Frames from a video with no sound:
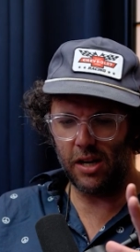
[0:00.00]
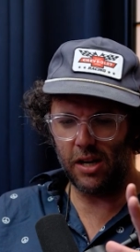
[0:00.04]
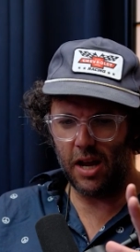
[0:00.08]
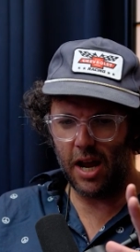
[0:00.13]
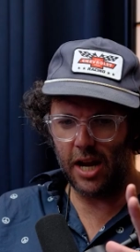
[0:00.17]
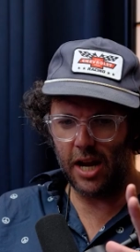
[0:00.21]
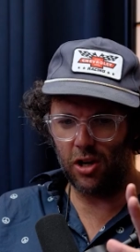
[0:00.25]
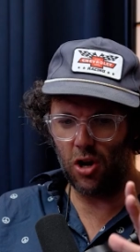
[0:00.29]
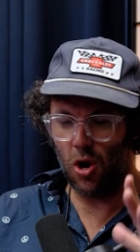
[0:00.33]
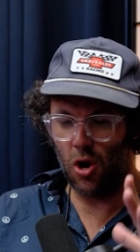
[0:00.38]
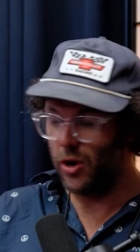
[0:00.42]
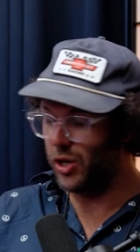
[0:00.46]

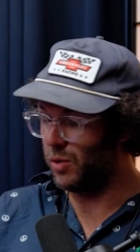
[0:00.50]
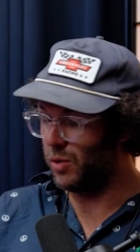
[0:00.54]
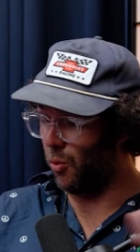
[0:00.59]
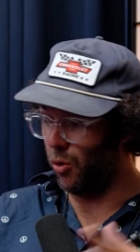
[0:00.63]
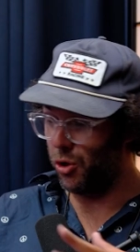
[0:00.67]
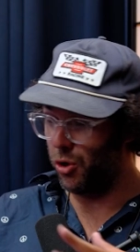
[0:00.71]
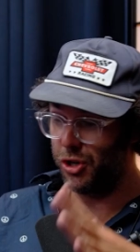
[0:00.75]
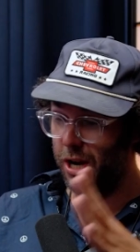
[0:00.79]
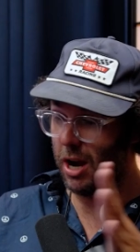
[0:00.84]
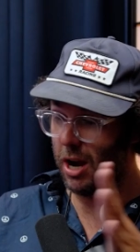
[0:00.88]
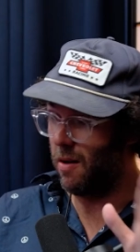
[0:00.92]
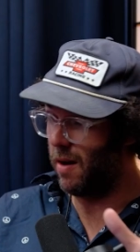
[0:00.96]
encourage
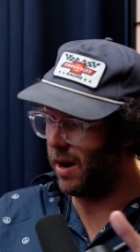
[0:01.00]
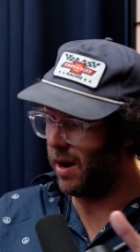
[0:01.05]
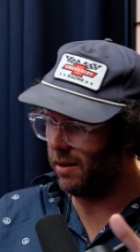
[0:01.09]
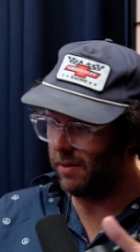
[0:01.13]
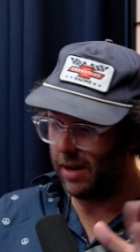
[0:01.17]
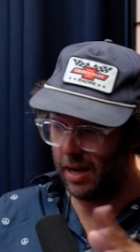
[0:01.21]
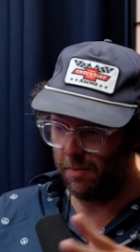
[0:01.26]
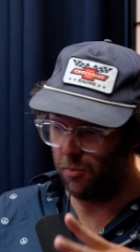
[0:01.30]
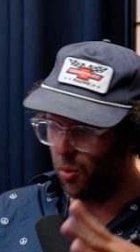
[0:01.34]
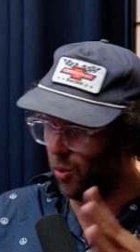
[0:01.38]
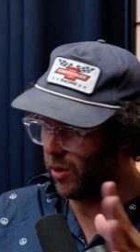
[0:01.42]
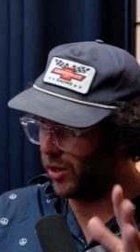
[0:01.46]
more sharing
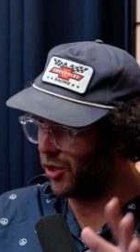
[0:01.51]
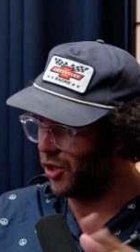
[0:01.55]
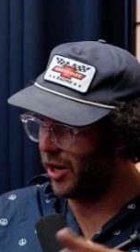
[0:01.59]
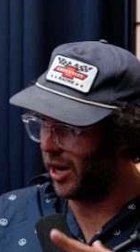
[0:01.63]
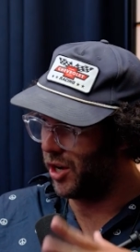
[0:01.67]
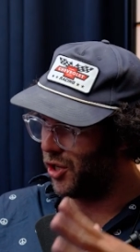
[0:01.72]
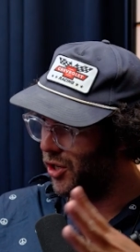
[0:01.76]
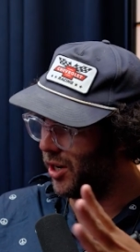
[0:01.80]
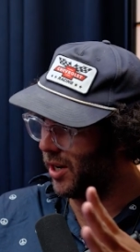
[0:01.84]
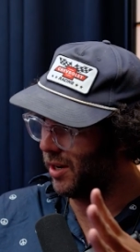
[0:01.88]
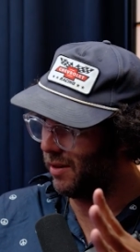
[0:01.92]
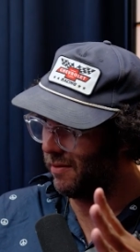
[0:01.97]
and more
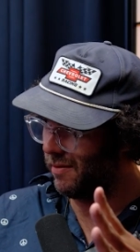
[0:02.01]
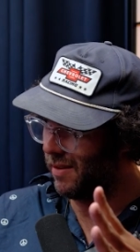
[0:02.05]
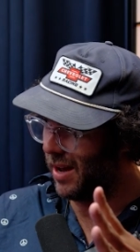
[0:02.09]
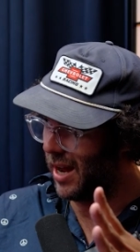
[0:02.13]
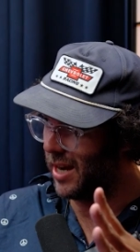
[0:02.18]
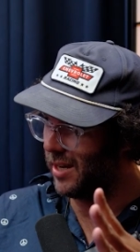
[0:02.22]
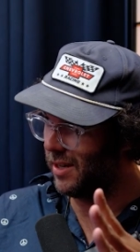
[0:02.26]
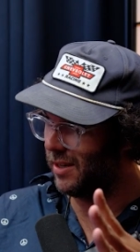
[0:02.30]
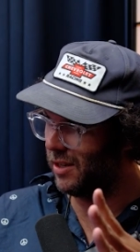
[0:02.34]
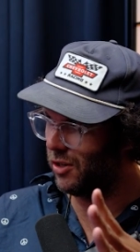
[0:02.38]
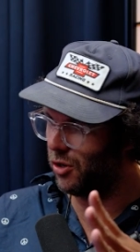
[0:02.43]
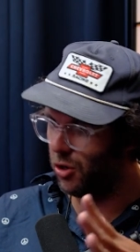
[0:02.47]
exchanging
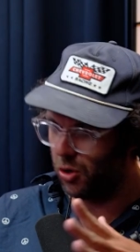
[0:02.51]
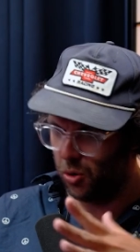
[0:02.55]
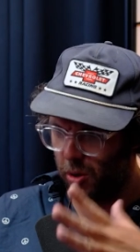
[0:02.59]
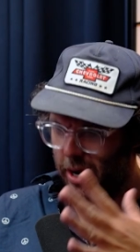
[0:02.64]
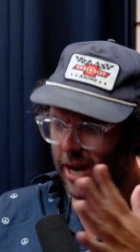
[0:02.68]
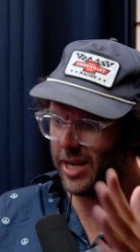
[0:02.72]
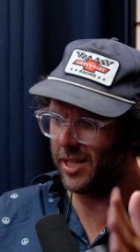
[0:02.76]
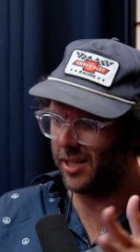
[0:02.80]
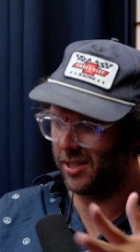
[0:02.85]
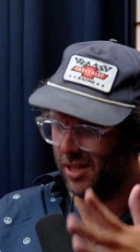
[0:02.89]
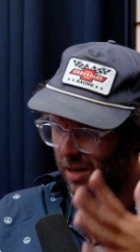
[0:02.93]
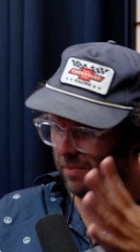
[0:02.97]
and to
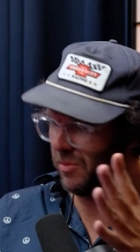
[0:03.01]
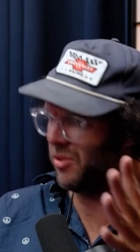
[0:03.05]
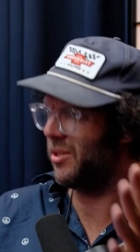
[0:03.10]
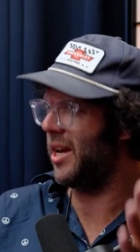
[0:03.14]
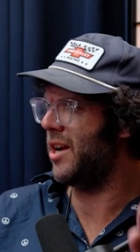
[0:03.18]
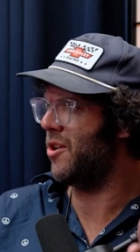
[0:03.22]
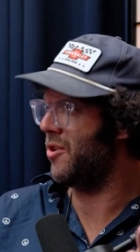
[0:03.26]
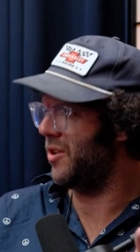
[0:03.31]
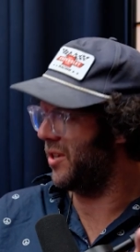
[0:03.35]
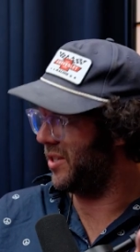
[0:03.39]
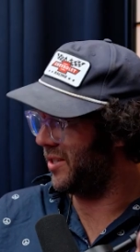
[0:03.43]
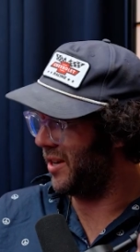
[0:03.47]
create some
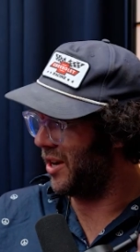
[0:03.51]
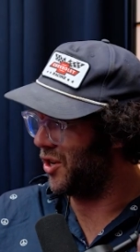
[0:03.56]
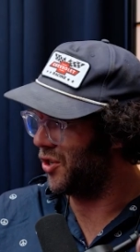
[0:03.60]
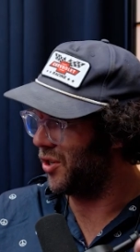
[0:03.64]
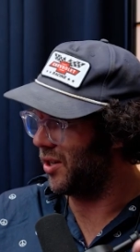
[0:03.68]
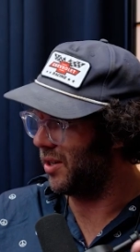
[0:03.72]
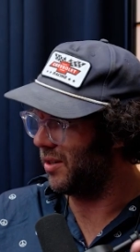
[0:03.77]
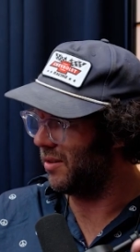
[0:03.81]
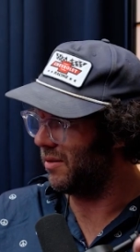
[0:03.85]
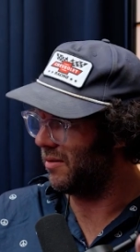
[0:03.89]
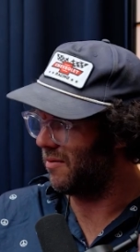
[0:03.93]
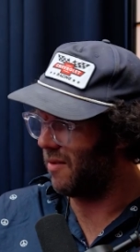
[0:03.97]

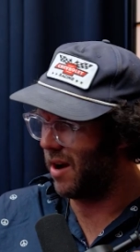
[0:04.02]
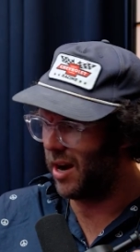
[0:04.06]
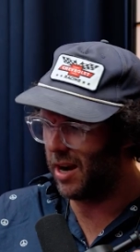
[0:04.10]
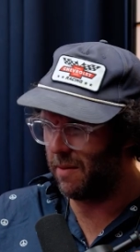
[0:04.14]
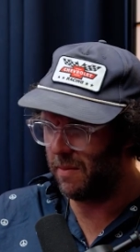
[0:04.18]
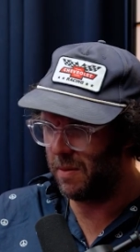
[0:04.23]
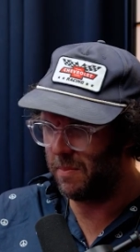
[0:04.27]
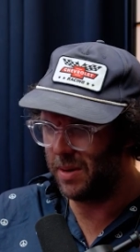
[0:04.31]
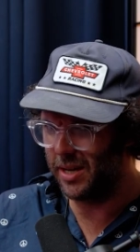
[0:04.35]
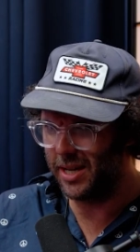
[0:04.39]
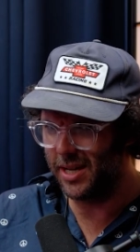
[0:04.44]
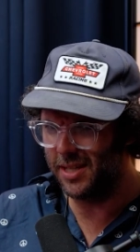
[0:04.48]
standardization, right?
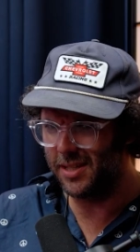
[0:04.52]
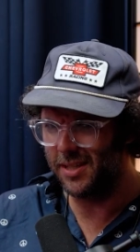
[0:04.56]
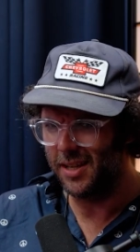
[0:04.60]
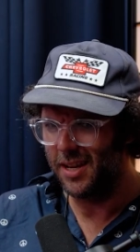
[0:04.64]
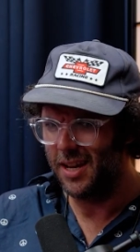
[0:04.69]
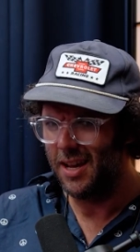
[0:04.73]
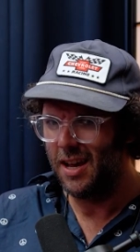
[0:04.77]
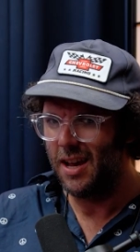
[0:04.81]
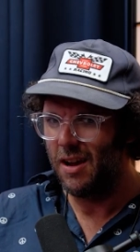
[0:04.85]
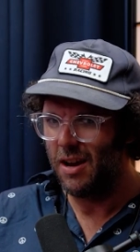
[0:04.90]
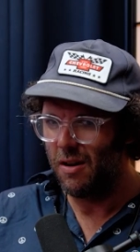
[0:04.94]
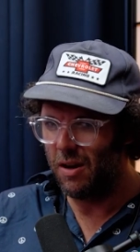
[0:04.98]
Because
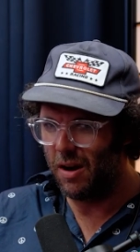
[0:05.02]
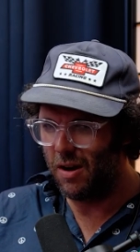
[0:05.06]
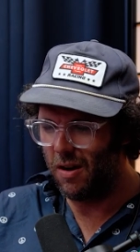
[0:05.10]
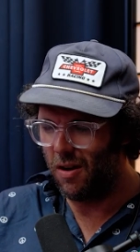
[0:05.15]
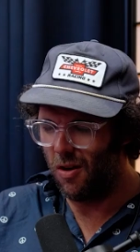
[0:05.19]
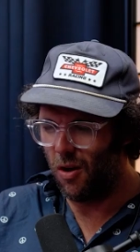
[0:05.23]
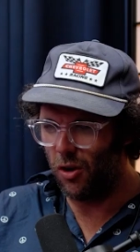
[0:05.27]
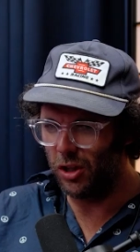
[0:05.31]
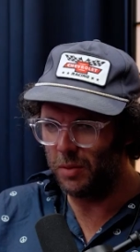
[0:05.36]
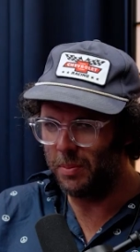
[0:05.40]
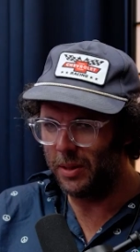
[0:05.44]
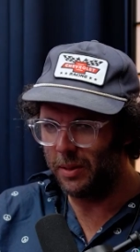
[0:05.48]

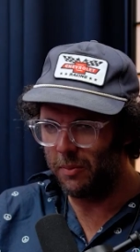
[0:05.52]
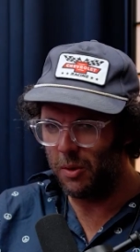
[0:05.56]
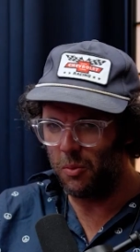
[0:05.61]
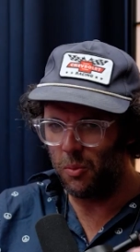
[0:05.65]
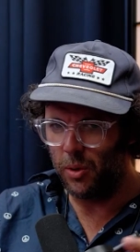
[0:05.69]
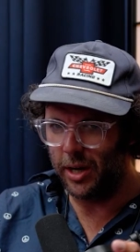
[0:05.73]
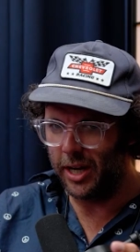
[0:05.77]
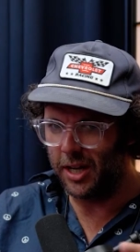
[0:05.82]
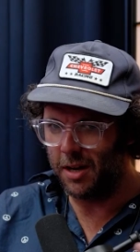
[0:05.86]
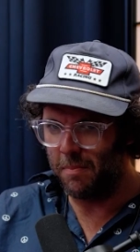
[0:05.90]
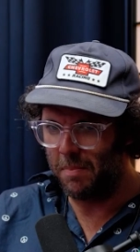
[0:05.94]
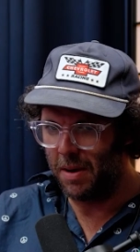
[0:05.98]
ultimately we
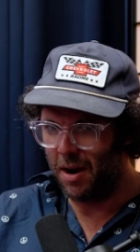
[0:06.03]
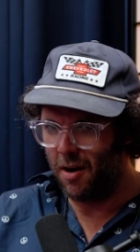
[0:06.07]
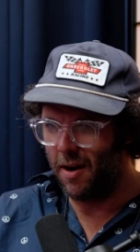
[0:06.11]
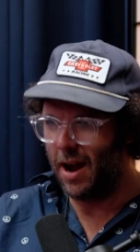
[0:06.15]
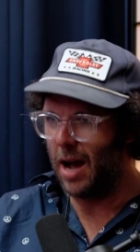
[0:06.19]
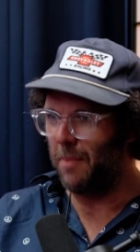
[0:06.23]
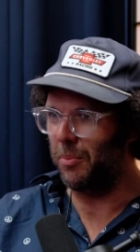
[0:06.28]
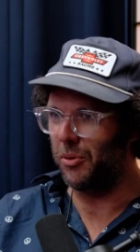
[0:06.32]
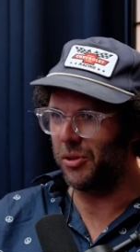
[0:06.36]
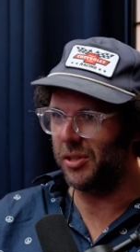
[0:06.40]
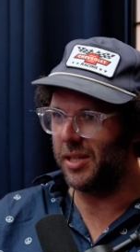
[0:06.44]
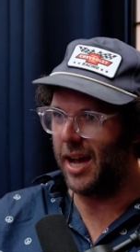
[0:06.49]
want to compare
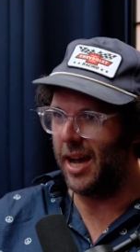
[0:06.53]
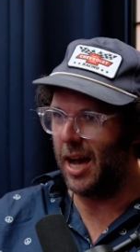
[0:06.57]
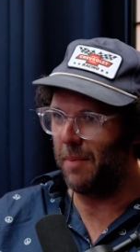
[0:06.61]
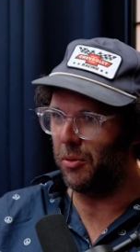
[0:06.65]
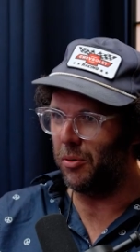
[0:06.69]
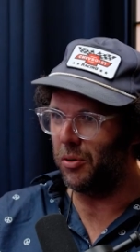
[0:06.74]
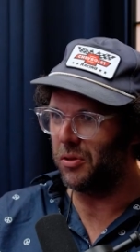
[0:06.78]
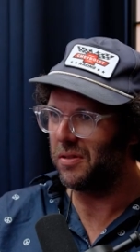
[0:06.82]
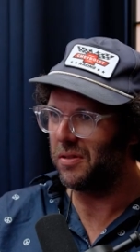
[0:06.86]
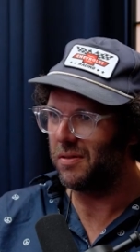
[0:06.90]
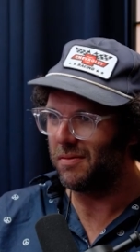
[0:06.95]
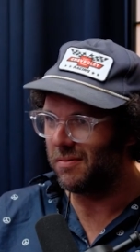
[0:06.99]
apples to
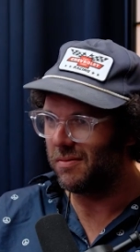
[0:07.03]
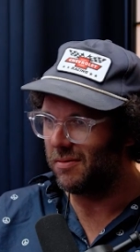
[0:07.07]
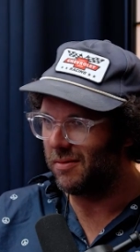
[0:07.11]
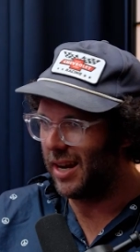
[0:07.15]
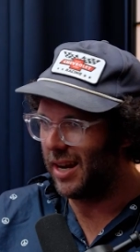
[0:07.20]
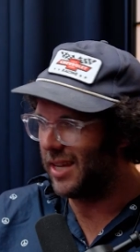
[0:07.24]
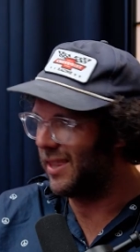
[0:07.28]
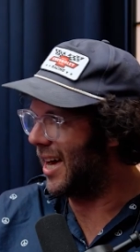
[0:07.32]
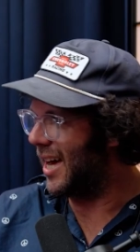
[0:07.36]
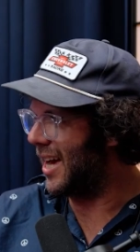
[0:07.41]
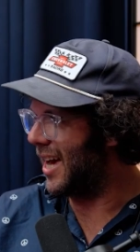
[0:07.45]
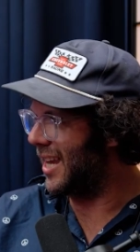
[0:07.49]
apples.
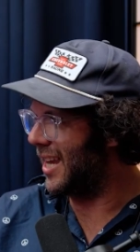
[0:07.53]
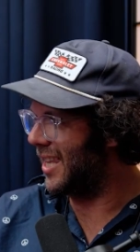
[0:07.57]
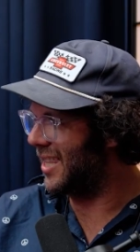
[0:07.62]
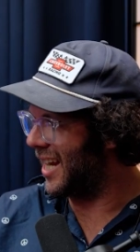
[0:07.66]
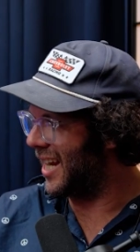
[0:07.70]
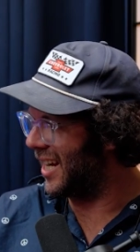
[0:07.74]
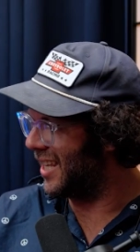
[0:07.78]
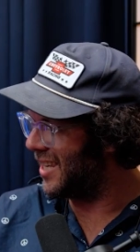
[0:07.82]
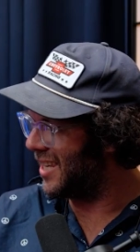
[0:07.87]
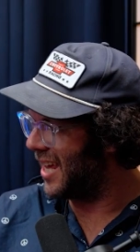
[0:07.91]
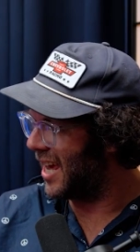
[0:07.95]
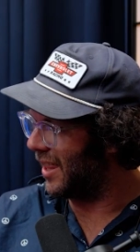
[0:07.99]
And at the
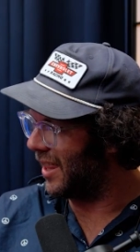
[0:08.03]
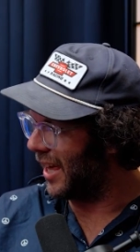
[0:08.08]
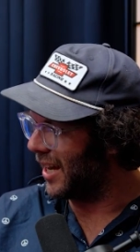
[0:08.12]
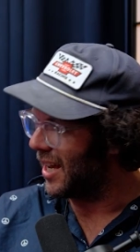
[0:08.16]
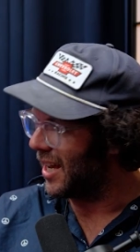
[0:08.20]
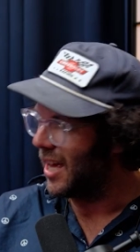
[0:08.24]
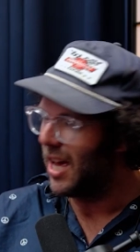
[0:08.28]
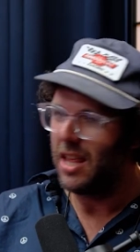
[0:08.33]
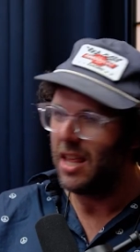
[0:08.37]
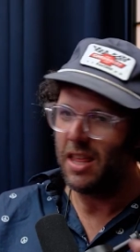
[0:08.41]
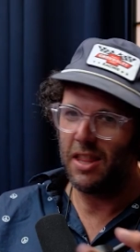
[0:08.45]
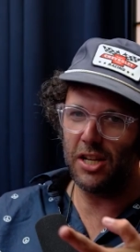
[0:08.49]
end of the day,
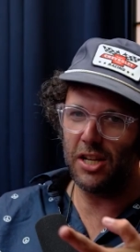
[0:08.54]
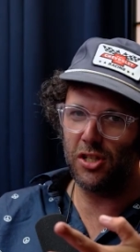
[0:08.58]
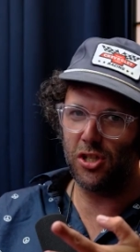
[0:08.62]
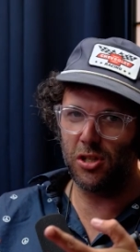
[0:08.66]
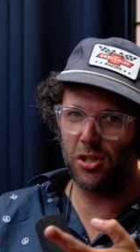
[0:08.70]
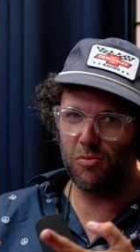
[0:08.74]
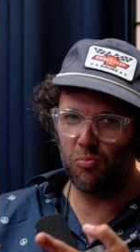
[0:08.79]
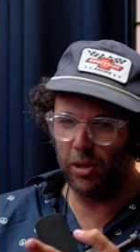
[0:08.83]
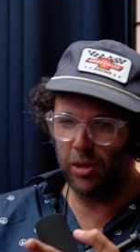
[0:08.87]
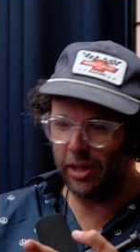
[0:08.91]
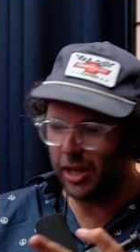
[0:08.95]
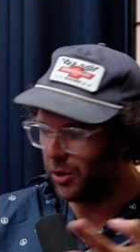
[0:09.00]
like,
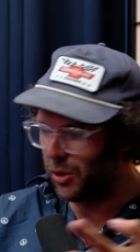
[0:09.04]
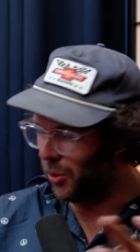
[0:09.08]
it's really